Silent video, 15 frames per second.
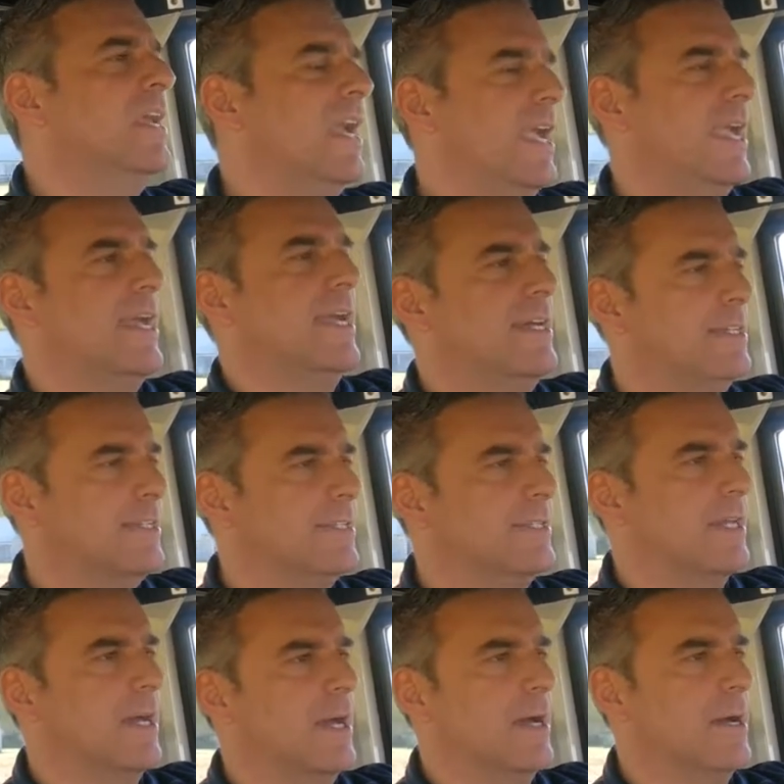and
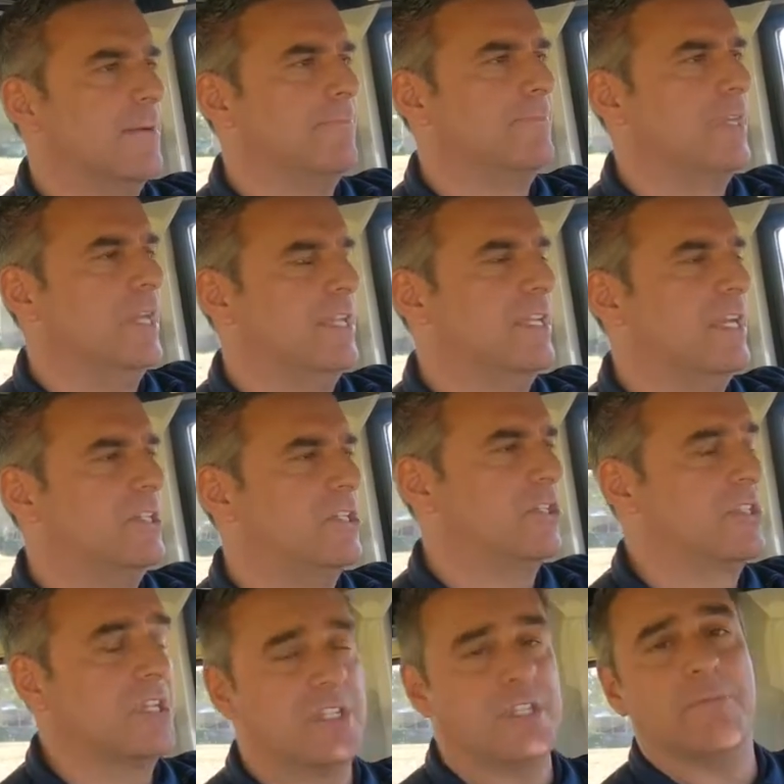
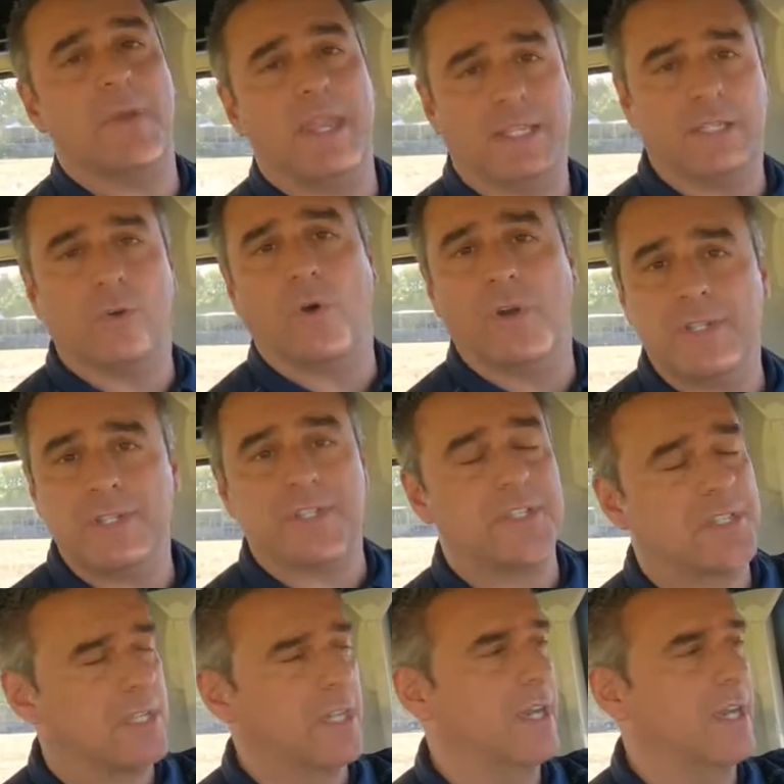just doesn't make noises.